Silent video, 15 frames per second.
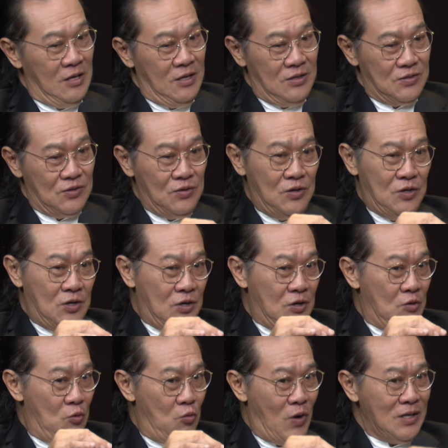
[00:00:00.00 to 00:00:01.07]
So
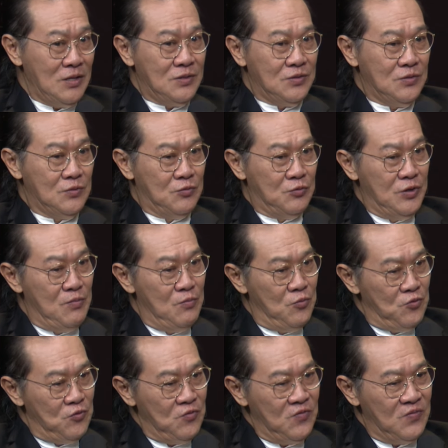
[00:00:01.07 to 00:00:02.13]
once you
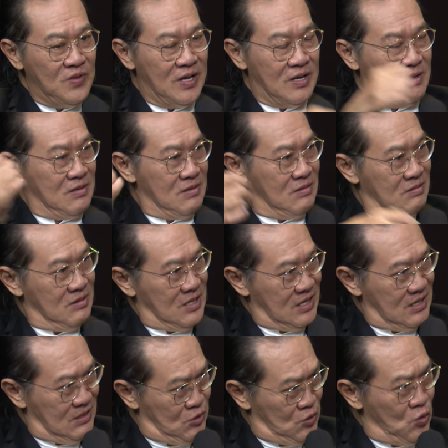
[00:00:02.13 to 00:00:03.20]
remove that
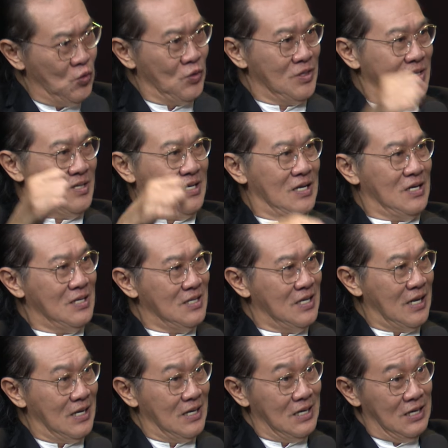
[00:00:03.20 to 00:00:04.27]
node, that
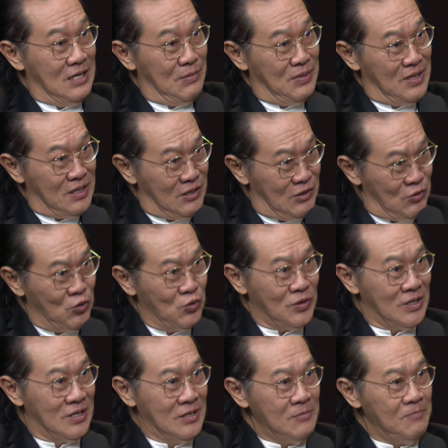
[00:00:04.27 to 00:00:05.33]
urban
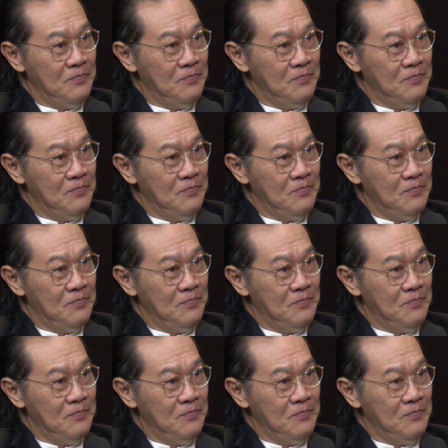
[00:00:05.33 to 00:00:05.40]
node,